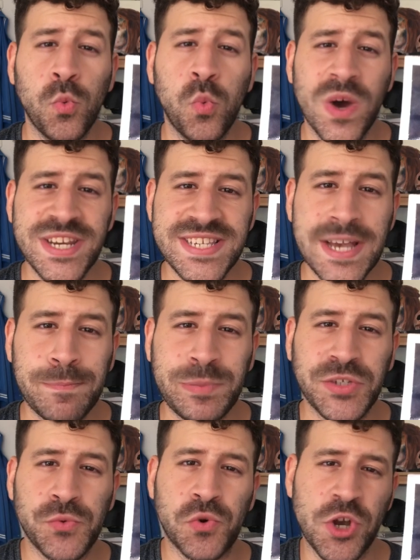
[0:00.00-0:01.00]
What is up,
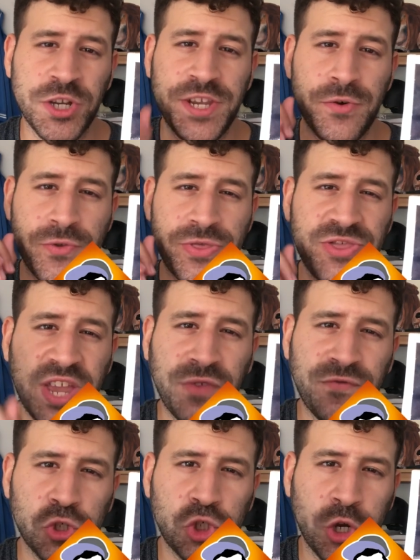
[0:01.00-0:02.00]
Liron here. Thank
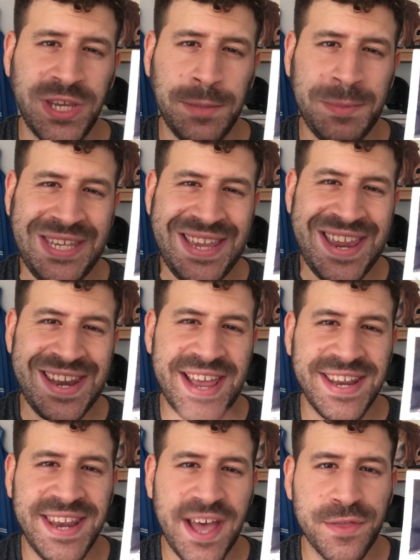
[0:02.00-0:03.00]
you for joining me in
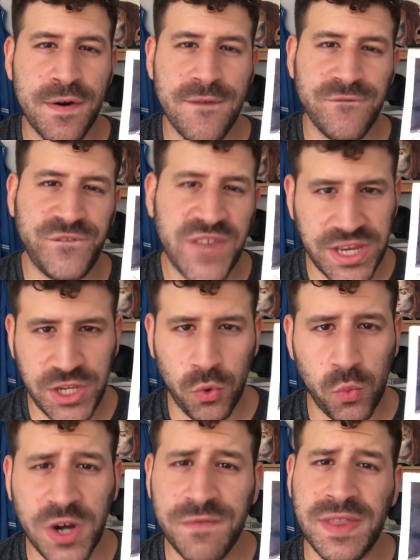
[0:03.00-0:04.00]
another video.
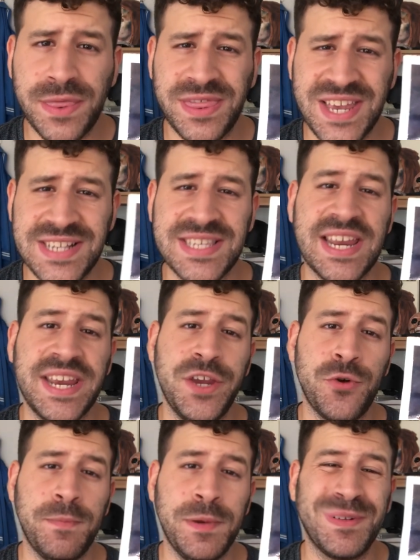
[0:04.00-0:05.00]
One of the things that I
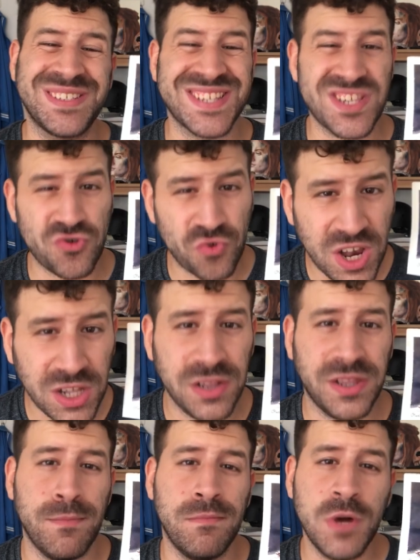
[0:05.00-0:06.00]
hear people
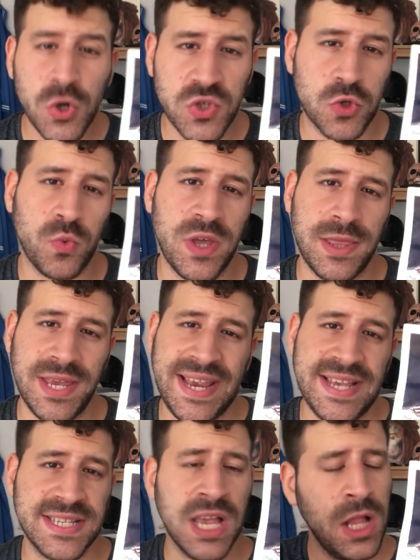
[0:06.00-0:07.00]
struggle the most with
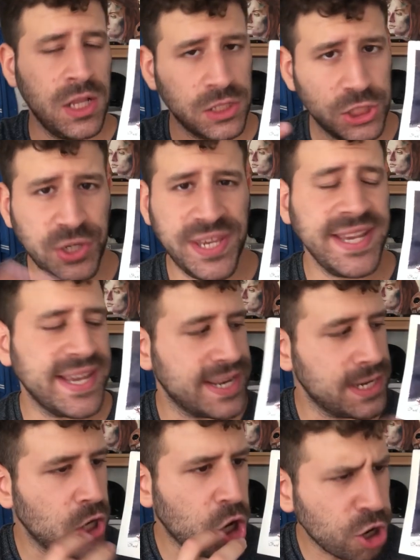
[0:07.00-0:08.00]
is looking at
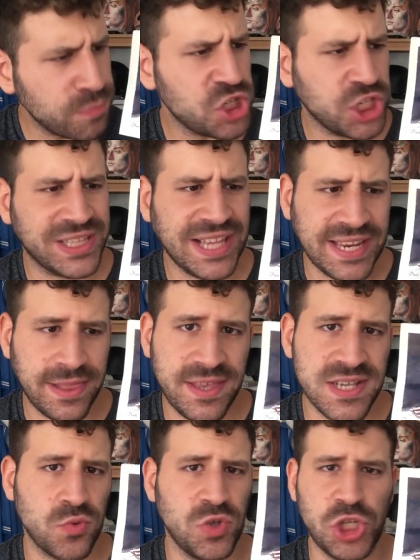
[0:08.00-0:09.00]
an object like
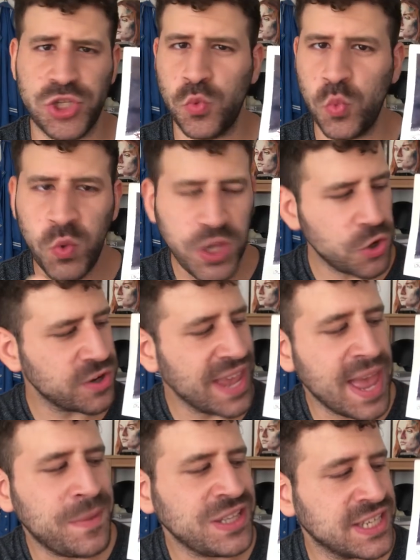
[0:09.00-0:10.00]
this, which is a weird
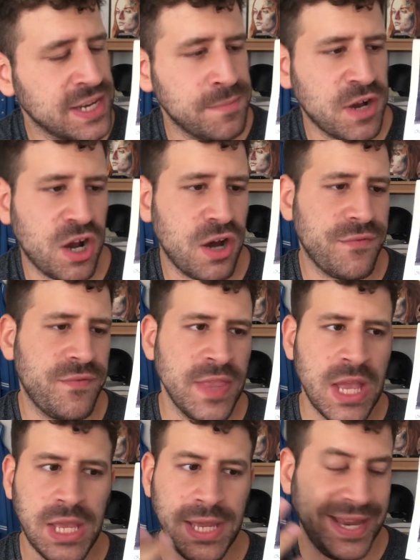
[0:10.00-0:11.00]
amalgam of
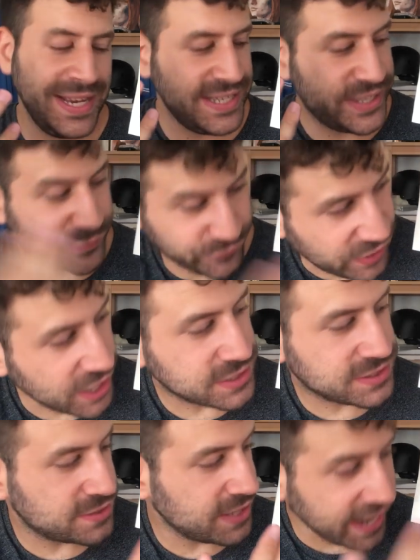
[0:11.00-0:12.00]
a
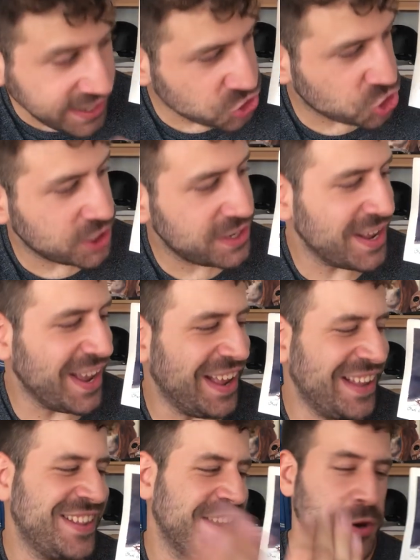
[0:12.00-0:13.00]
defunct engine
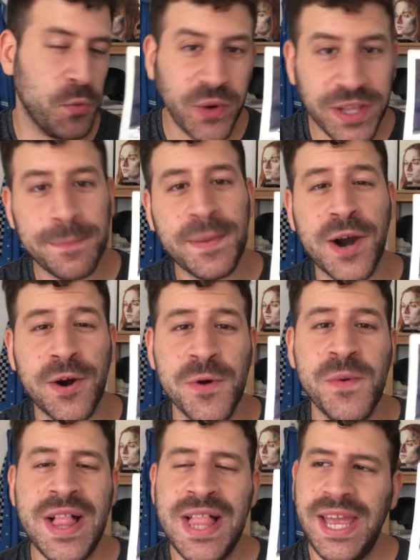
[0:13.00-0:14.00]
and a
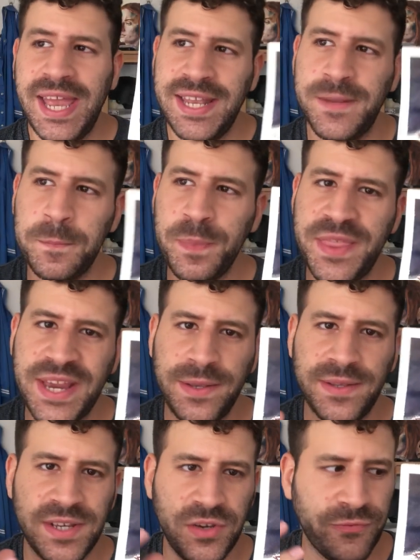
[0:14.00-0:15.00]
wheelbarrow, and
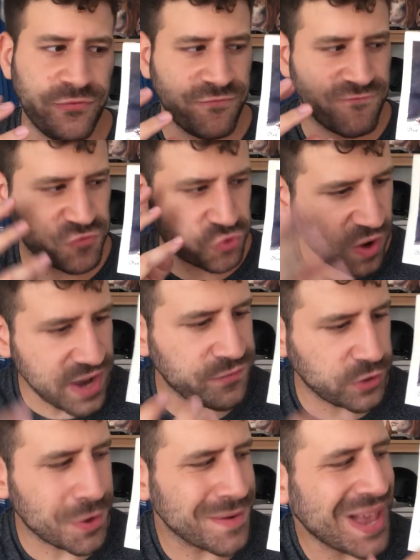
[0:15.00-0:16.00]
they, they try and
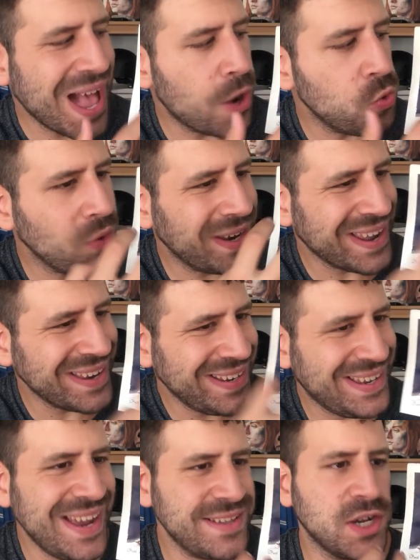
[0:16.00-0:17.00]
figure out how can I
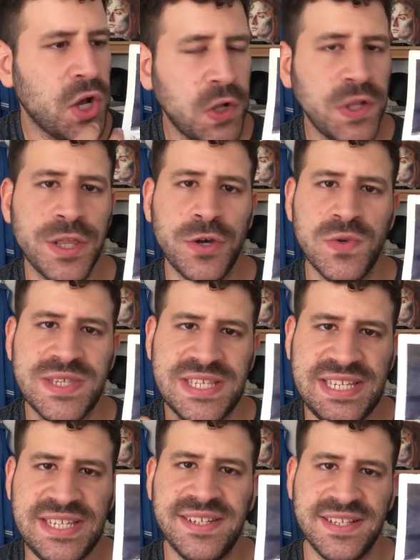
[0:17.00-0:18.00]
get all those
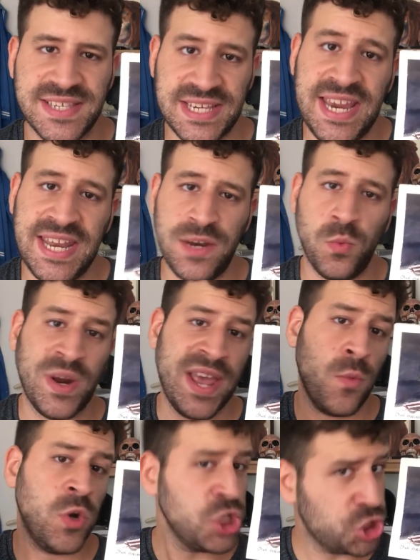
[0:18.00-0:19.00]
details in. And what
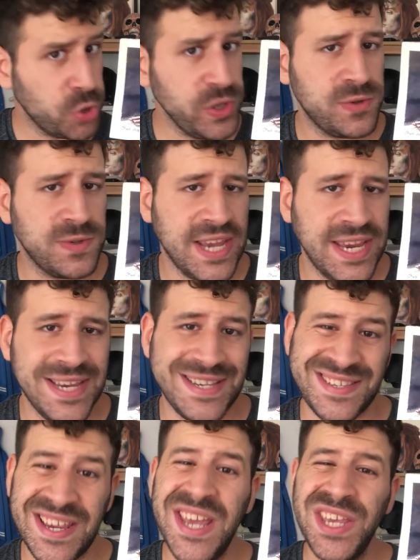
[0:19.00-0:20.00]
I want to show you today
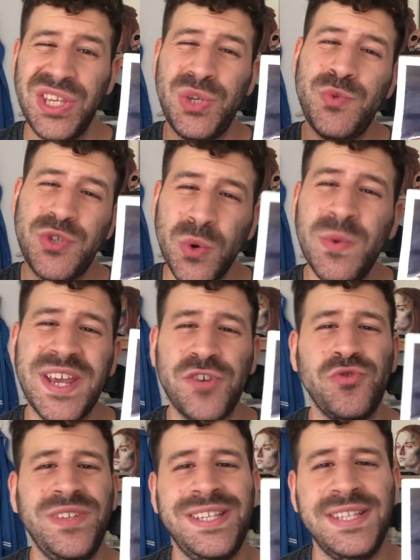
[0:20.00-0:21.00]
is you don't
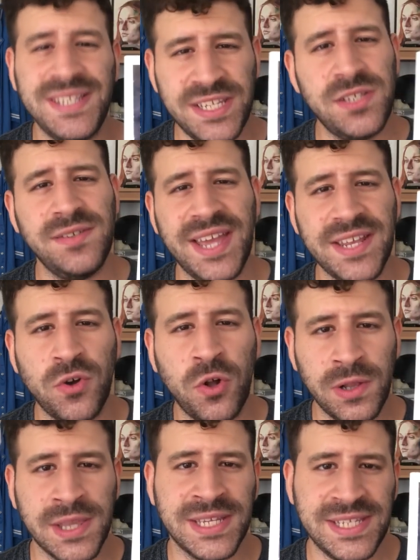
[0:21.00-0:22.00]
actually need to get
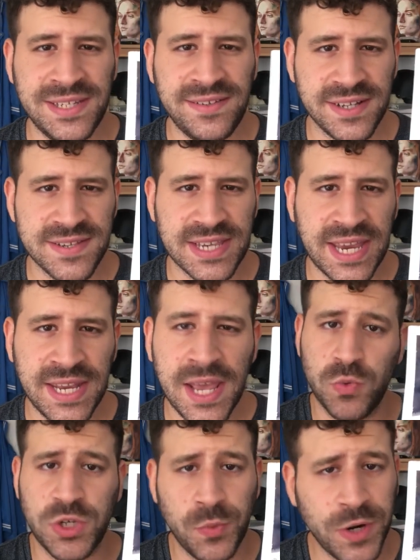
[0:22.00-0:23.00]
all the details in.
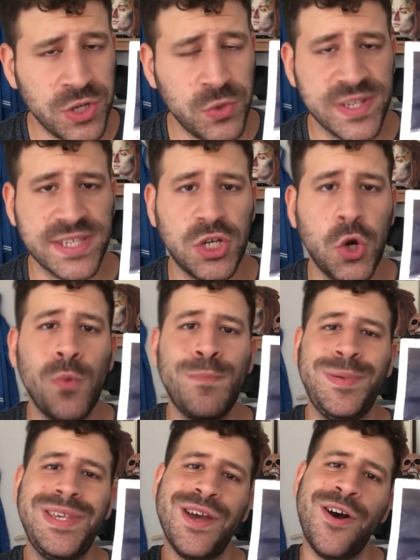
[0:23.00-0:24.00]
What you want to do is go
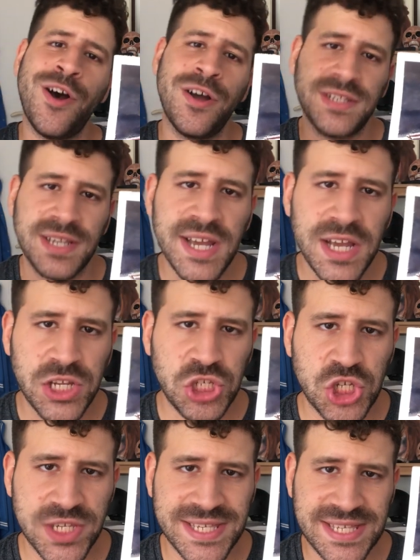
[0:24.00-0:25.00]
beyond
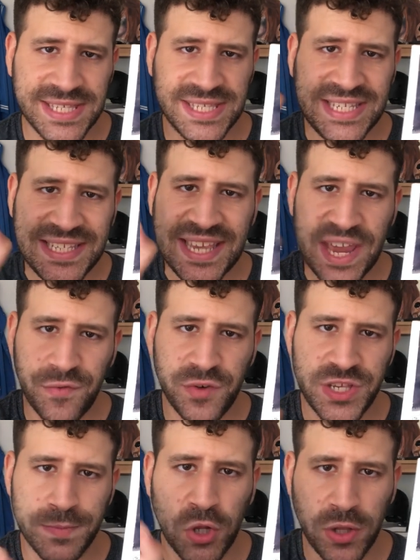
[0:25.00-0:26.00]
just seeing
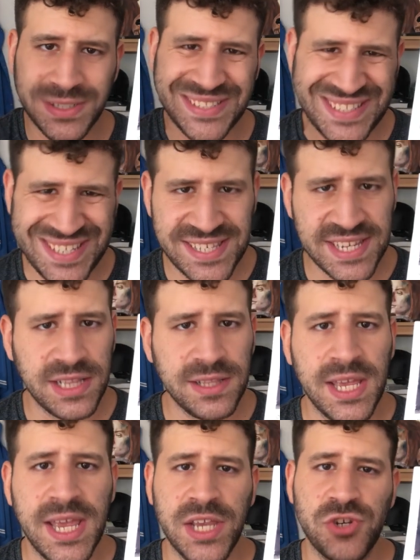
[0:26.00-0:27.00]
every small
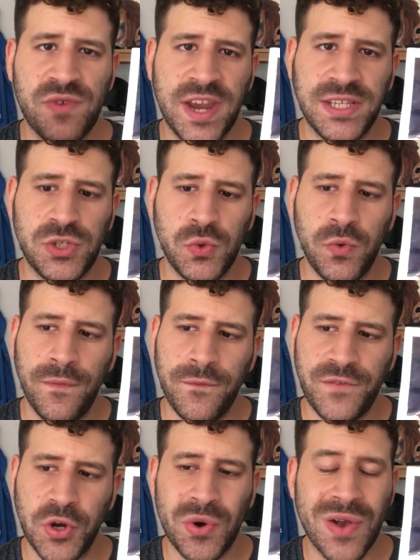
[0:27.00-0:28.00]
detail and trying to
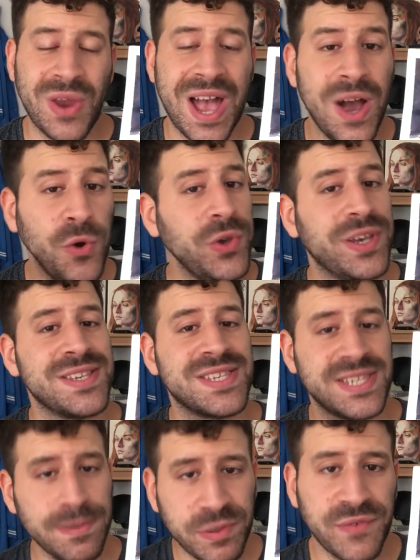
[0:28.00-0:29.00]
figure out how you can
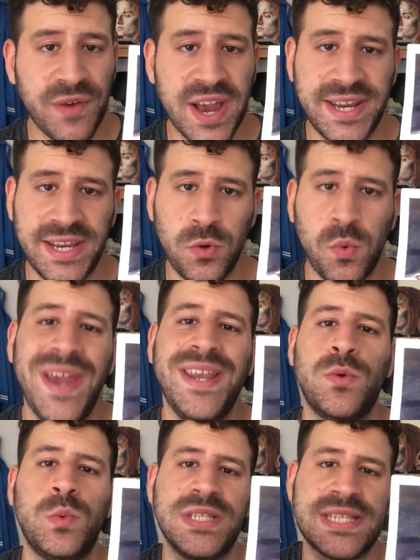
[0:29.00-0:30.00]
simplify it in a way
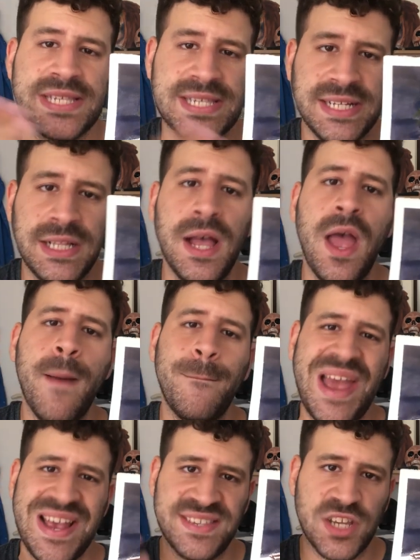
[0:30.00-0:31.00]
that will still
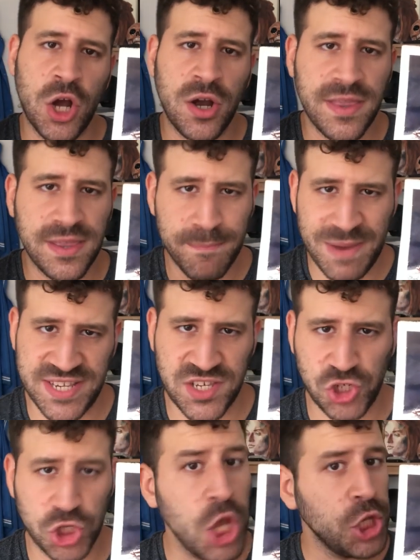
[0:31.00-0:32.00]
pass on the
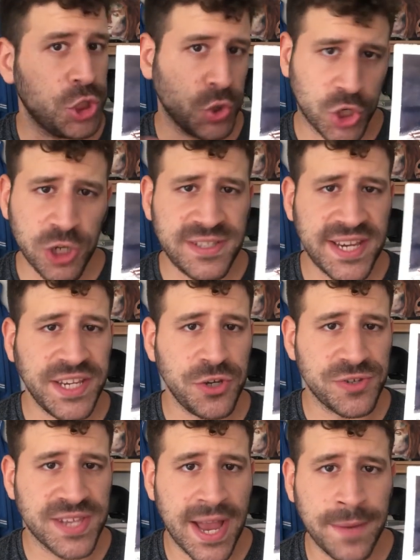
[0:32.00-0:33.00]
message. You could take
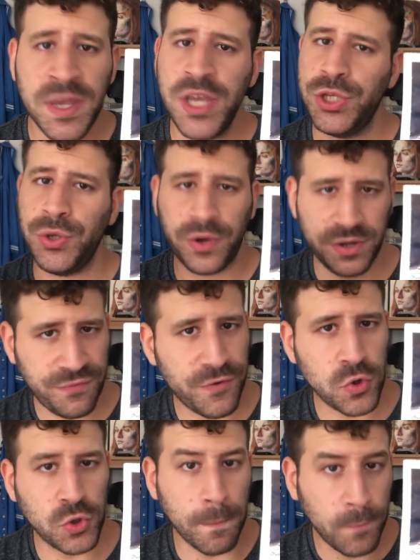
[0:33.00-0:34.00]
your time, you could
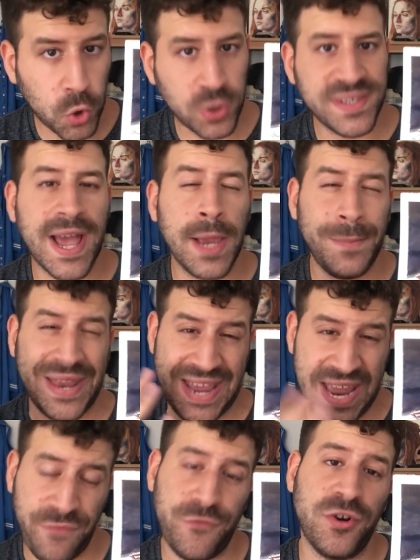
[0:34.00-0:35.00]
devote more time and
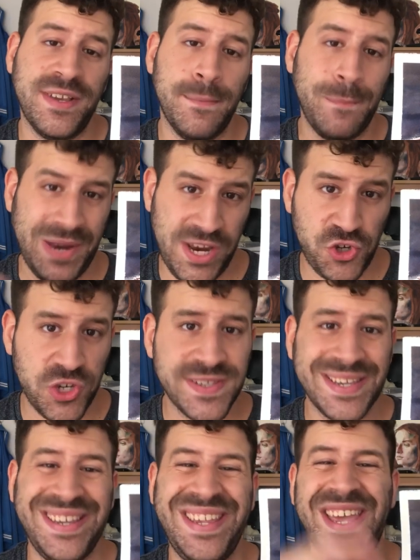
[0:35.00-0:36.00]
effort and
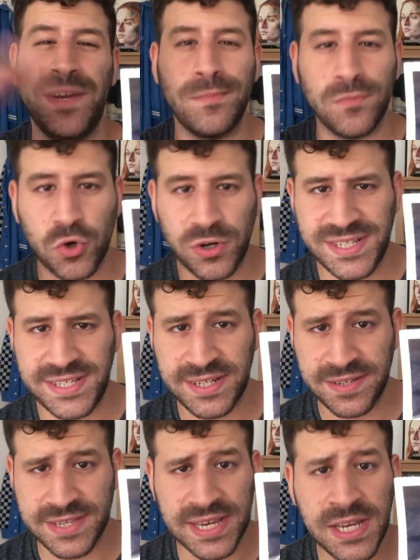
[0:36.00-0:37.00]
patience and get more
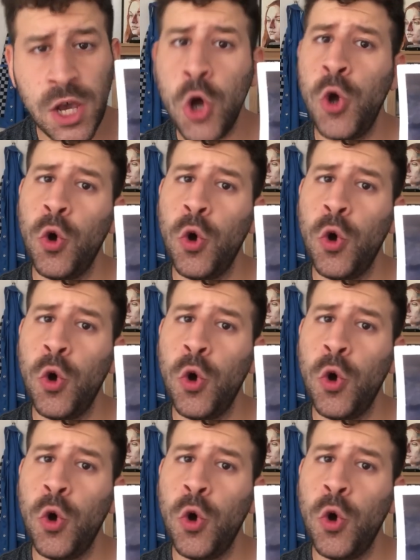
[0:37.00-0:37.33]
details in,